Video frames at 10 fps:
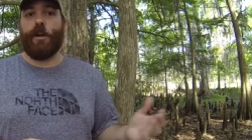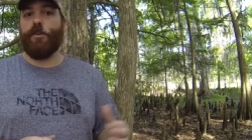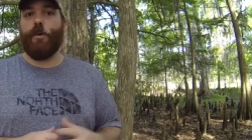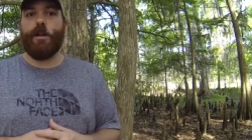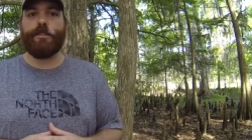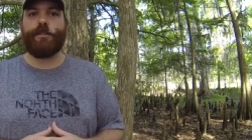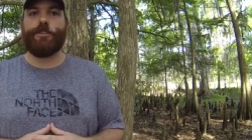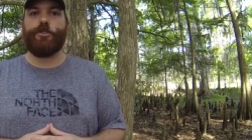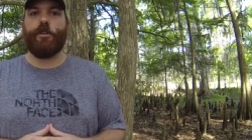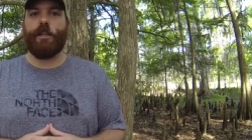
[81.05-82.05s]
other ways of
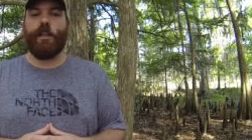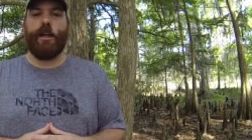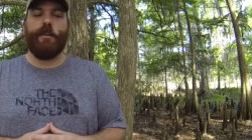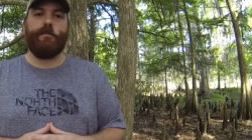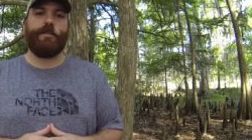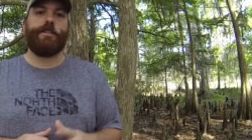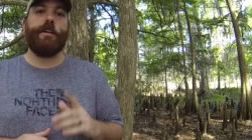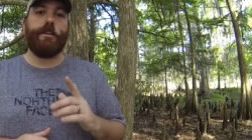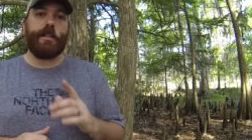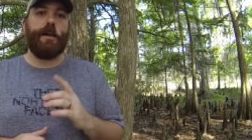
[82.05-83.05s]
controlling light,
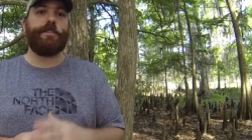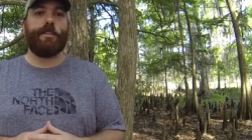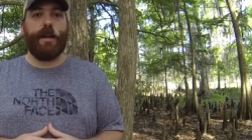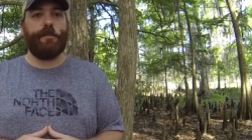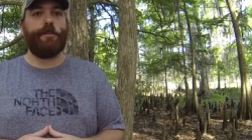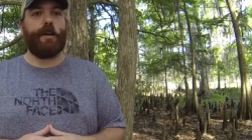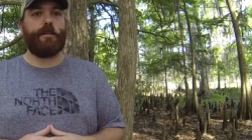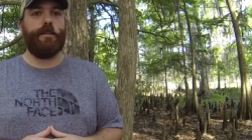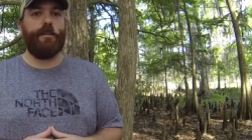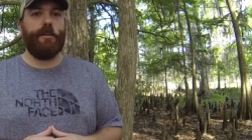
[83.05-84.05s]
does have a side effect.